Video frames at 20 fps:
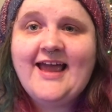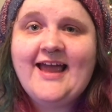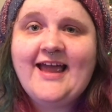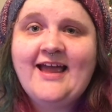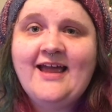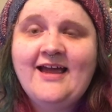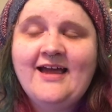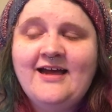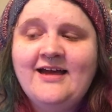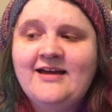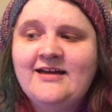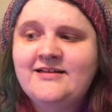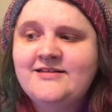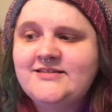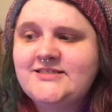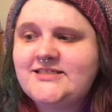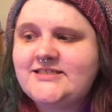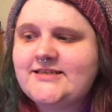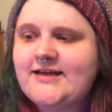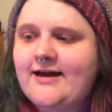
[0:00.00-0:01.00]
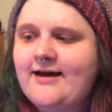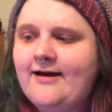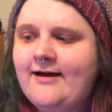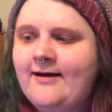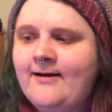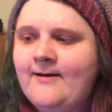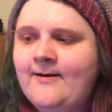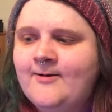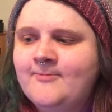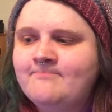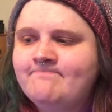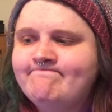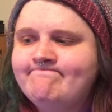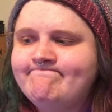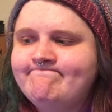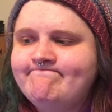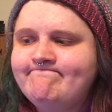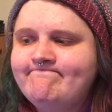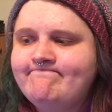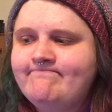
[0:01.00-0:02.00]
And
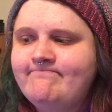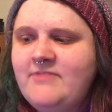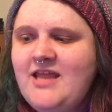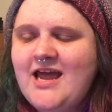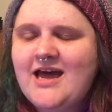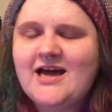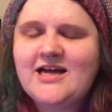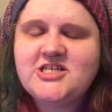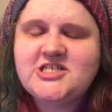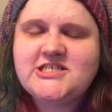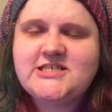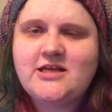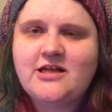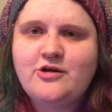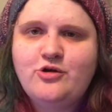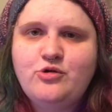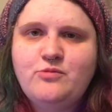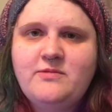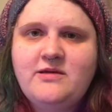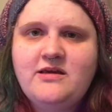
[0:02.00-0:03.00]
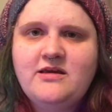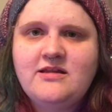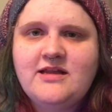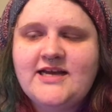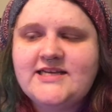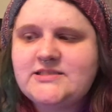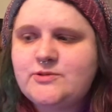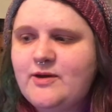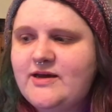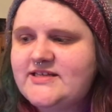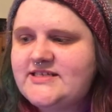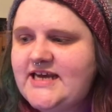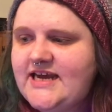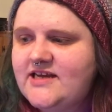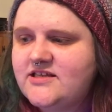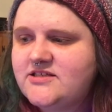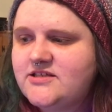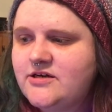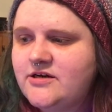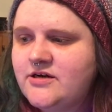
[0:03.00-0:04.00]
yeah, I just thought it would be a nice way to
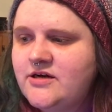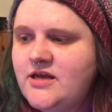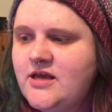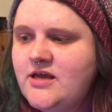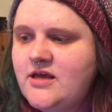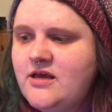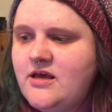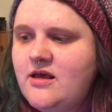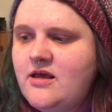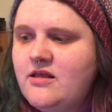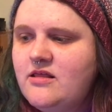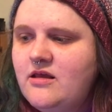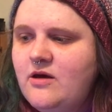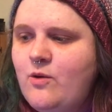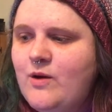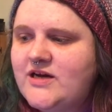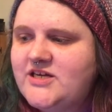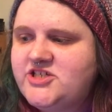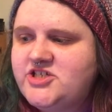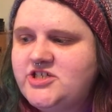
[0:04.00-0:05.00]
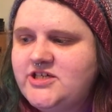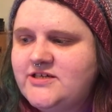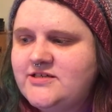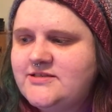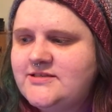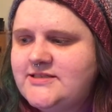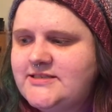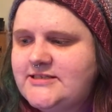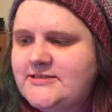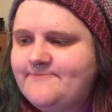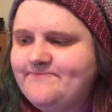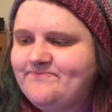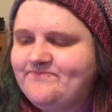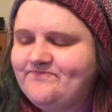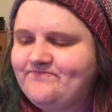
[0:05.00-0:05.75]
answer the questions.